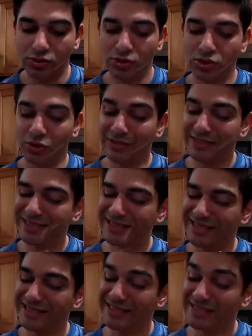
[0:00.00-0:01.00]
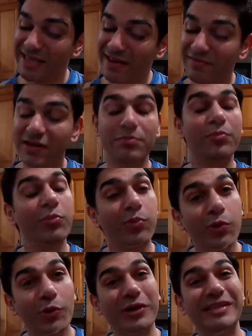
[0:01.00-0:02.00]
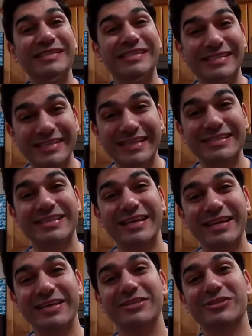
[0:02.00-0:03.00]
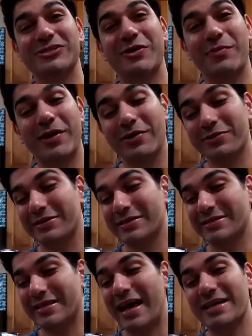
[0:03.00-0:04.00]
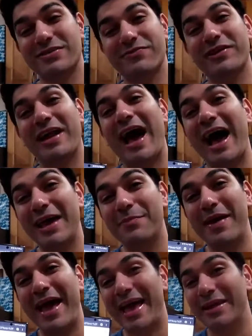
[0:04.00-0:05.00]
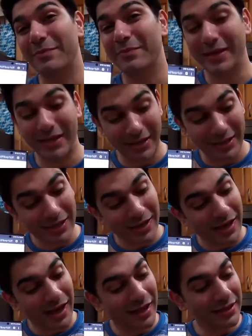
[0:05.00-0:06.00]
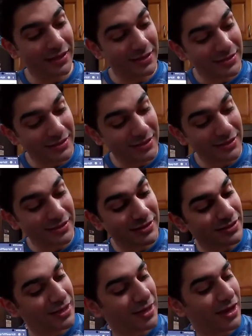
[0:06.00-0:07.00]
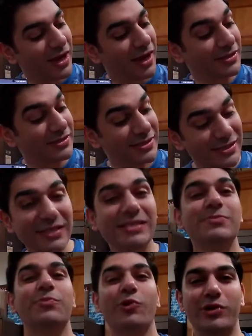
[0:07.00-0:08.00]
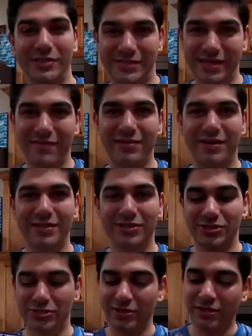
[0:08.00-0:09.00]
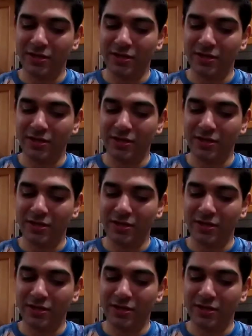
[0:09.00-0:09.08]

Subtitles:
So this is a 7.6 inch, about the size of an iPad mini, and this is a 6.7 inch.